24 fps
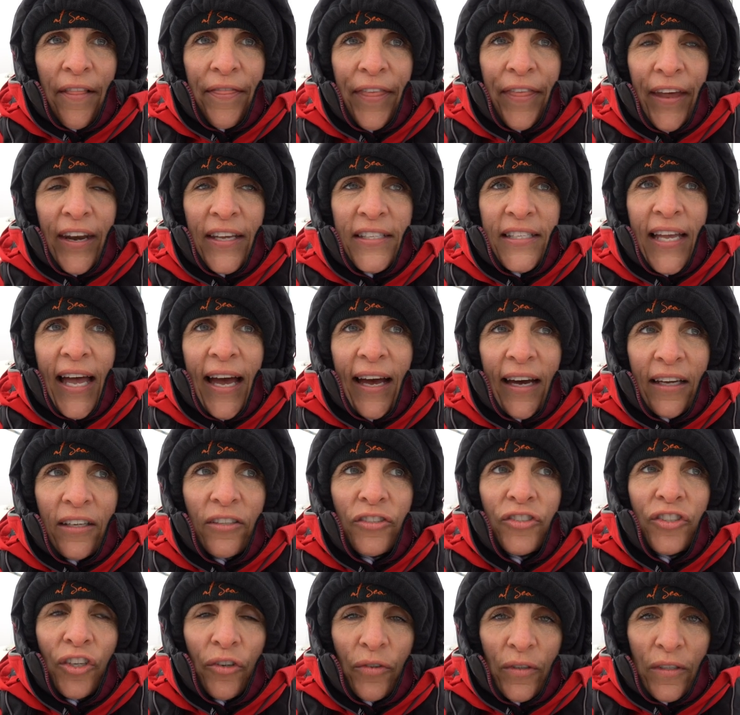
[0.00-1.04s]
that has had a
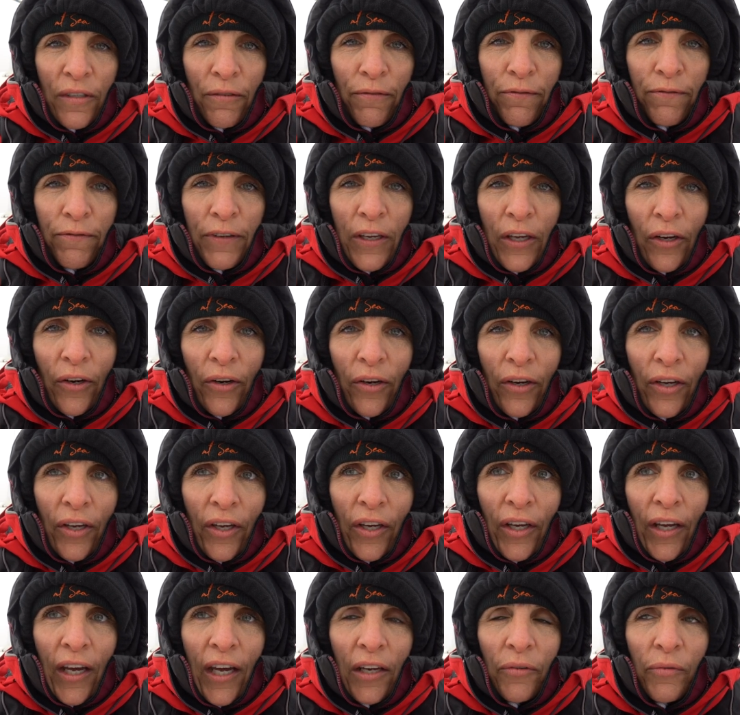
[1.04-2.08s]
dose of fear,
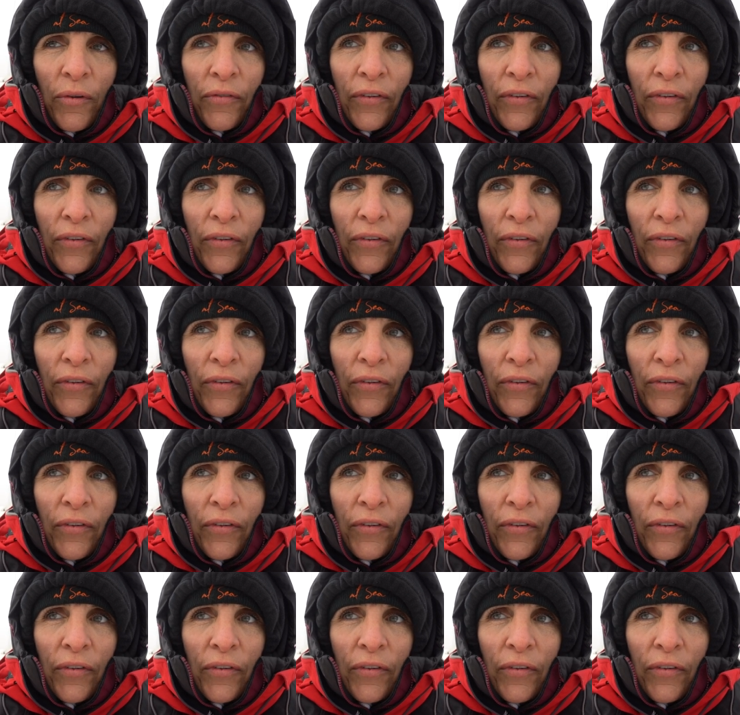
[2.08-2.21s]
and